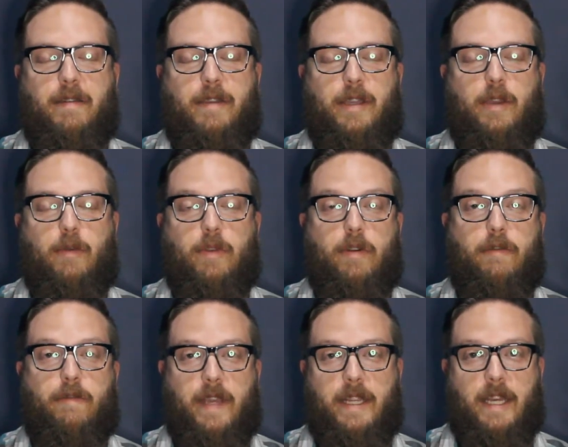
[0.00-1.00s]
cute little
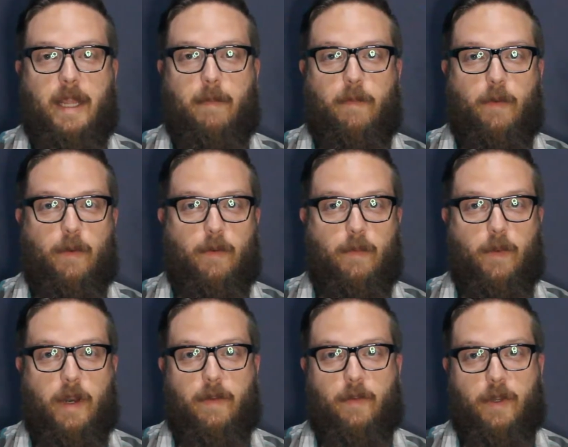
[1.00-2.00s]
fake name for
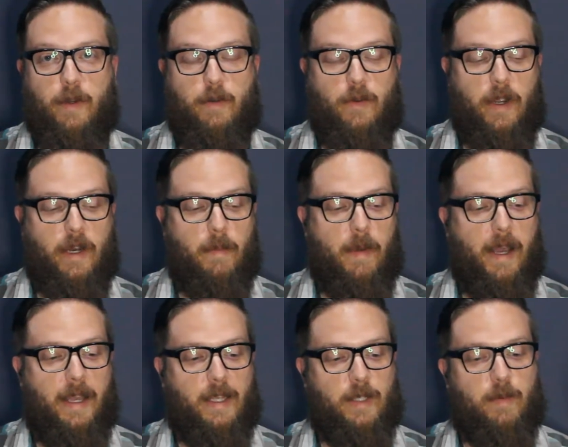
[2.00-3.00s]
whatever you're trying to buy
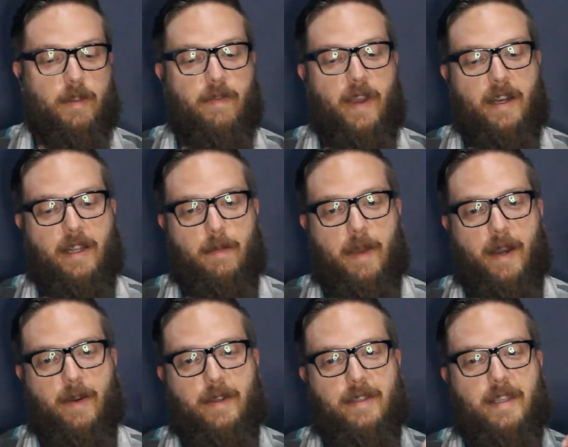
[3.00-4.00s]
is, but the fact of the
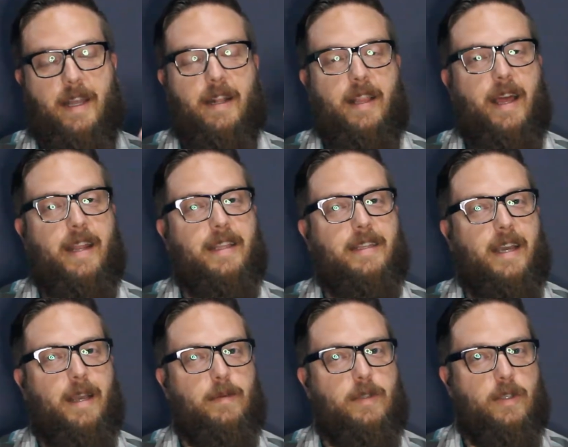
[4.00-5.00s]
matter is that a lot of the
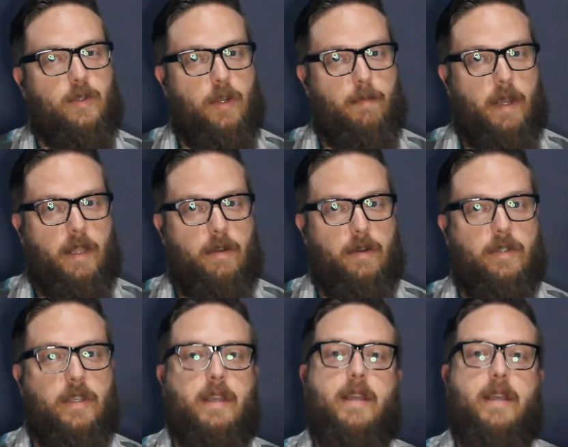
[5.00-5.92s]
times the street peddlers